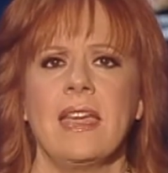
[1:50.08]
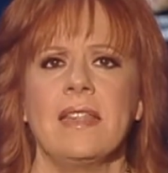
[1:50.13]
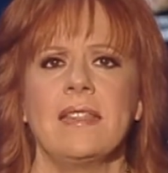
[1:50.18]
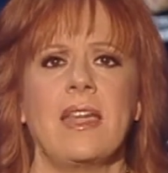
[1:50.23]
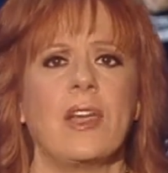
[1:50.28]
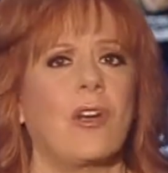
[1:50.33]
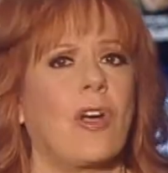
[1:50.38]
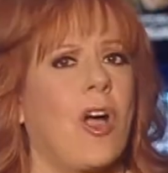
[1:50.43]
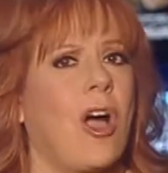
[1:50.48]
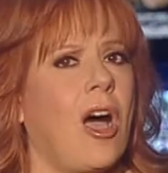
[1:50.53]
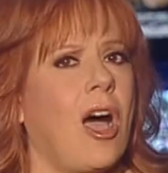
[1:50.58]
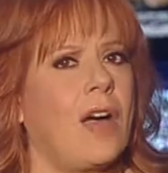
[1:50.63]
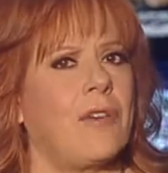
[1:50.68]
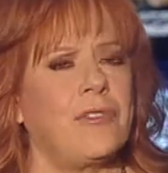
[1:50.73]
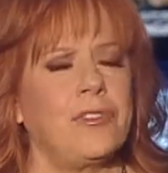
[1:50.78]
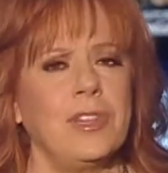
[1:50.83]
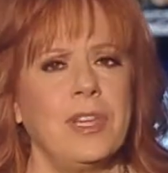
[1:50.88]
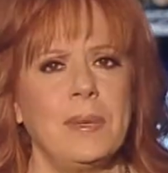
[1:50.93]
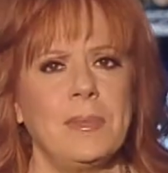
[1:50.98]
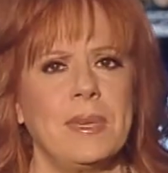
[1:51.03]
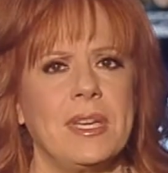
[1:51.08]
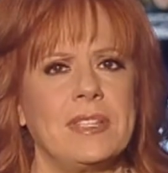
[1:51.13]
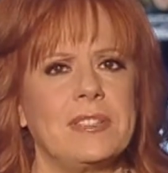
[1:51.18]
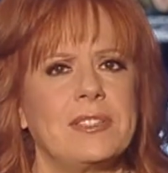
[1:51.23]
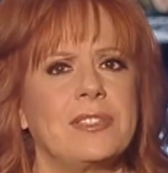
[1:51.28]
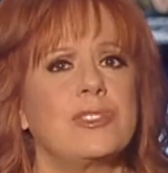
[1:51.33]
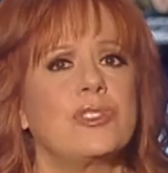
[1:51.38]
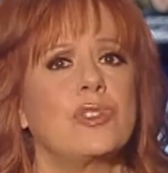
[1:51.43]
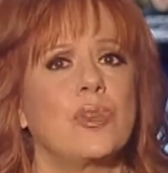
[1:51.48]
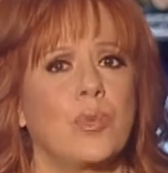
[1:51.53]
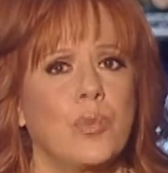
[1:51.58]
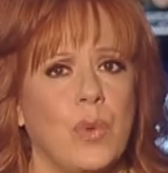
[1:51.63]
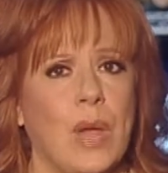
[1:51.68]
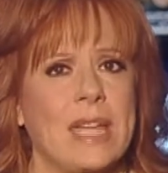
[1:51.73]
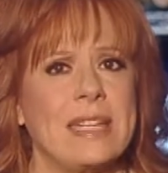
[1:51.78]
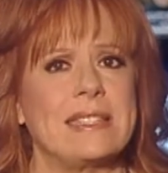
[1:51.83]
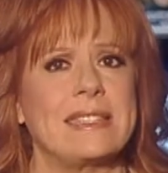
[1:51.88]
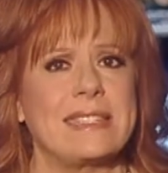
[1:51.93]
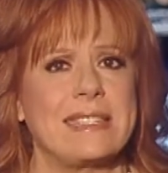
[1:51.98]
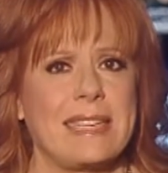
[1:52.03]
that are off limits to
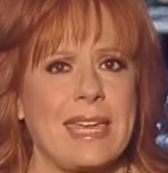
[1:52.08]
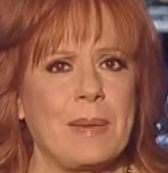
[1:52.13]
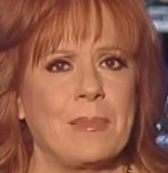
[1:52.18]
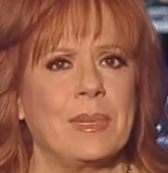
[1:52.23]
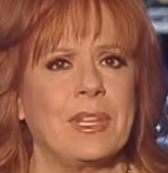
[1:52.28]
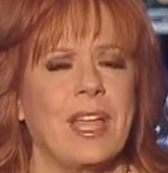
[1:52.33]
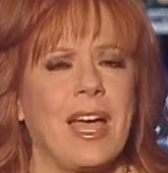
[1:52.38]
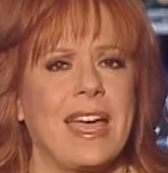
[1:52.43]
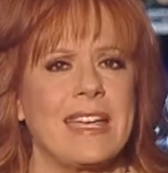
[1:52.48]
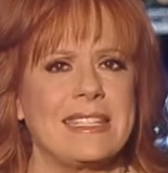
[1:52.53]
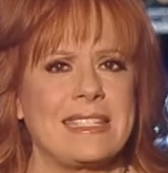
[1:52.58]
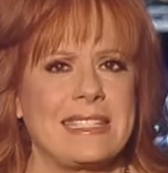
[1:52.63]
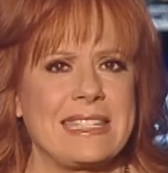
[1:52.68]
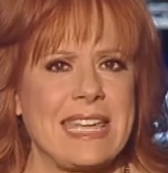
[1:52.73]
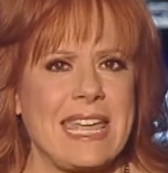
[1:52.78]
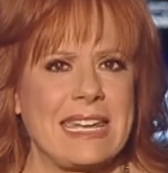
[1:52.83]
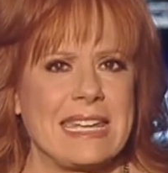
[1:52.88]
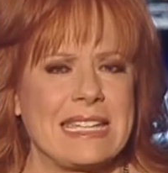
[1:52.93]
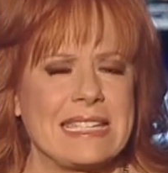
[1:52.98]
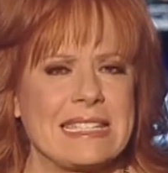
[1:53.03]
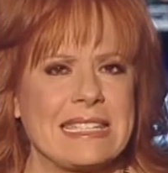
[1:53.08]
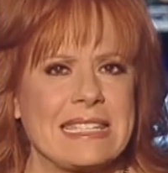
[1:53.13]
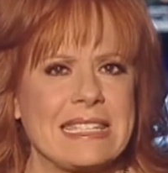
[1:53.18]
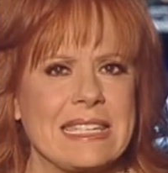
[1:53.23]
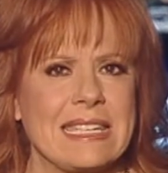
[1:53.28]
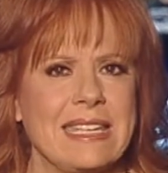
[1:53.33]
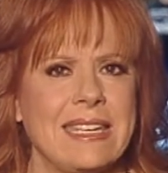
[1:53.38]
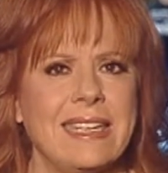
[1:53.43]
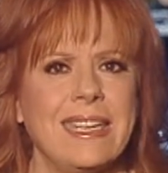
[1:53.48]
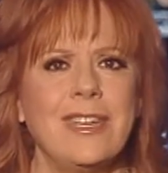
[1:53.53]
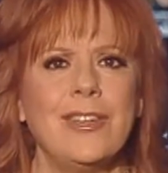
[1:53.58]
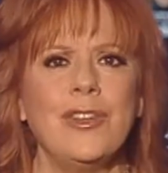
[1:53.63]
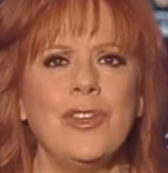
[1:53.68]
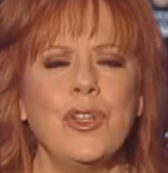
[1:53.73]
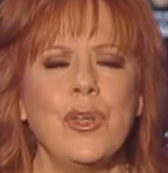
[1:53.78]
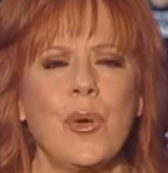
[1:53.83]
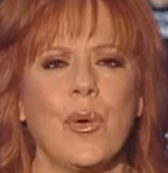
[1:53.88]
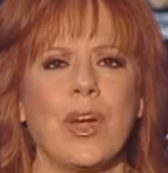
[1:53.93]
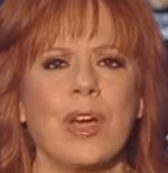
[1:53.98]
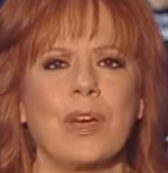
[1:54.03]
rent-stabilized tenants. In New
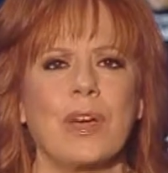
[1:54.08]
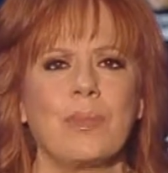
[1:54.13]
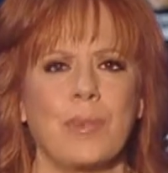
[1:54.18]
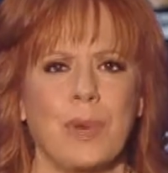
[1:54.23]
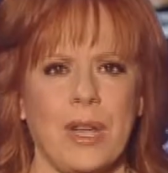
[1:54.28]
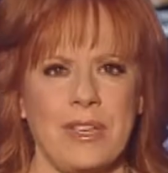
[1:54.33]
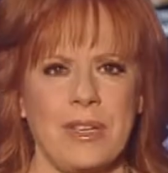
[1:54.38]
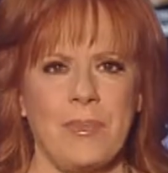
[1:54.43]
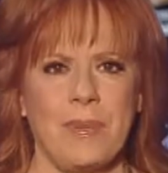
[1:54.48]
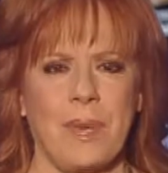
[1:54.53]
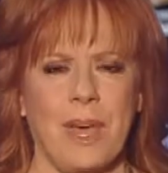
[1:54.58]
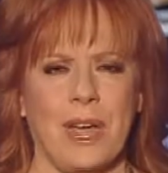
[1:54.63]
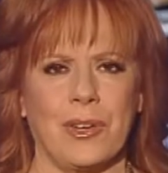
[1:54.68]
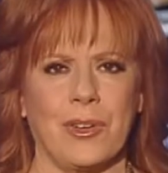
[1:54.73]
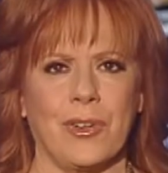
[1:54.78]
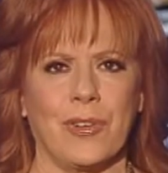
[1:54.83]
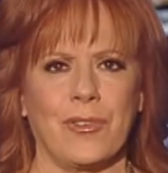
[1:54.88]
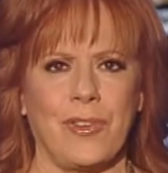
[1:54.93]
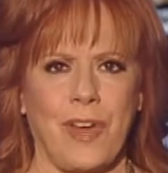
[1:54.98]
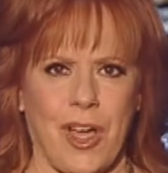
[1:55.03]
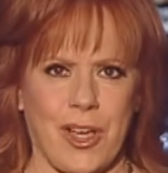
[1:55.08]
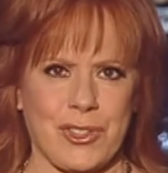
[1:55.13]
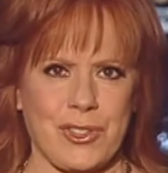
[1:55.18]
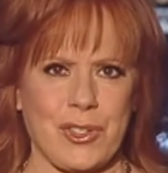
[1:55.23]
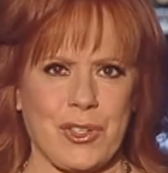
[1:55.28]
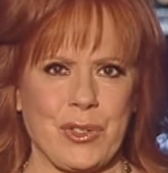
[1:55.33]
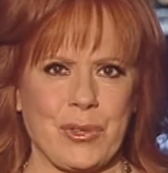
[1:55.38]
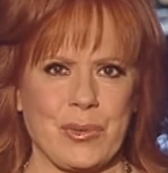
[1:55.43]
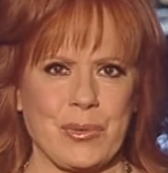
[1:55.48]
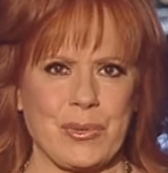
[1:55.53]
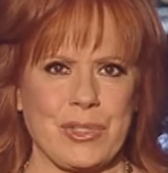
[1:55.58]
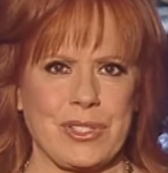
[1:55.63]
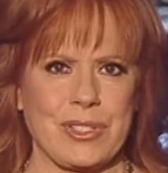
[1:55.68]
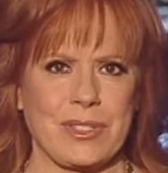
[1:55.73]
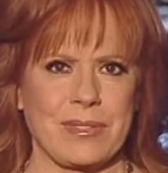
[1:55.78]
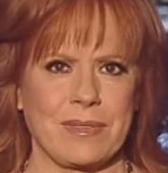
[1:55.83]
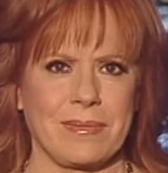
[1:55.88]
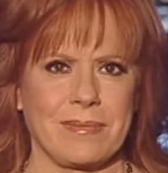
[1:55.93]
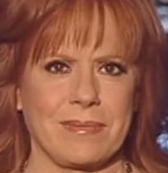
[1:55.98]
York, Brenda Butner, Fox News.